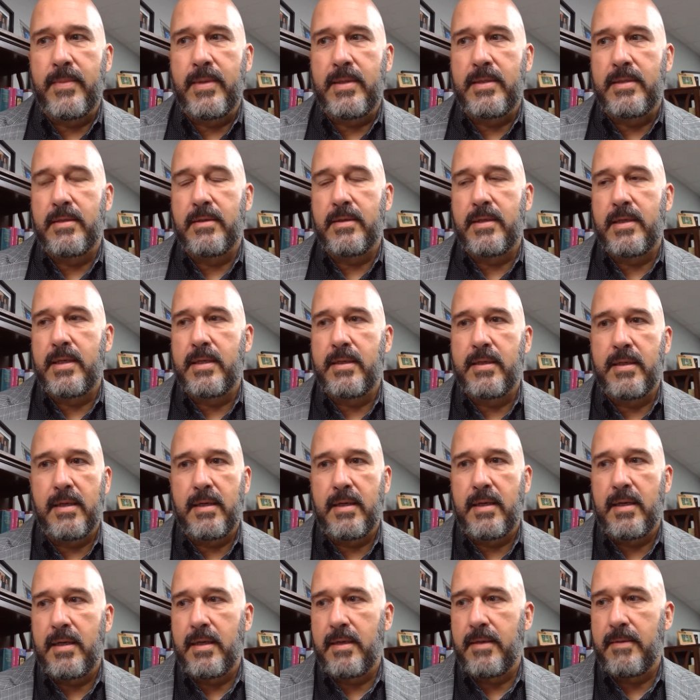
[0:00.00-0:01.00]
He took
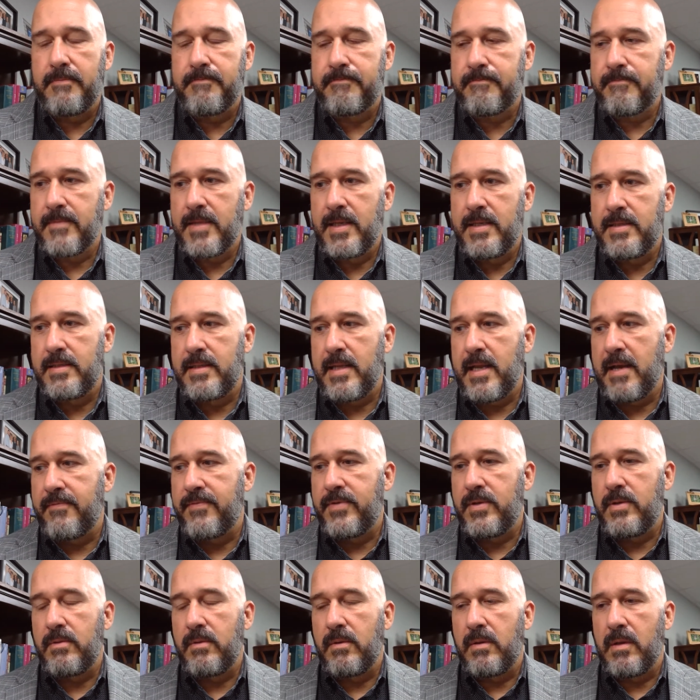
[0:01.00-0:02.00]
uh, his
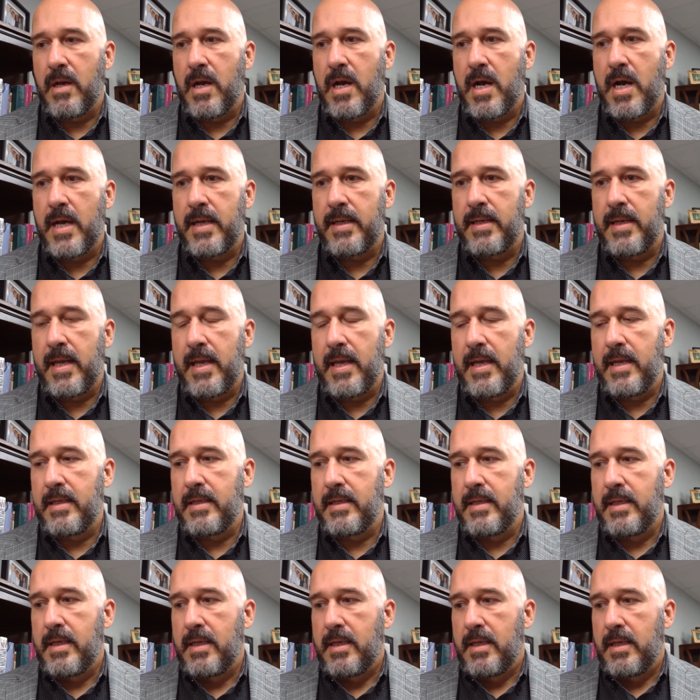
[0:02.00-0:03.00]
nephew Lot and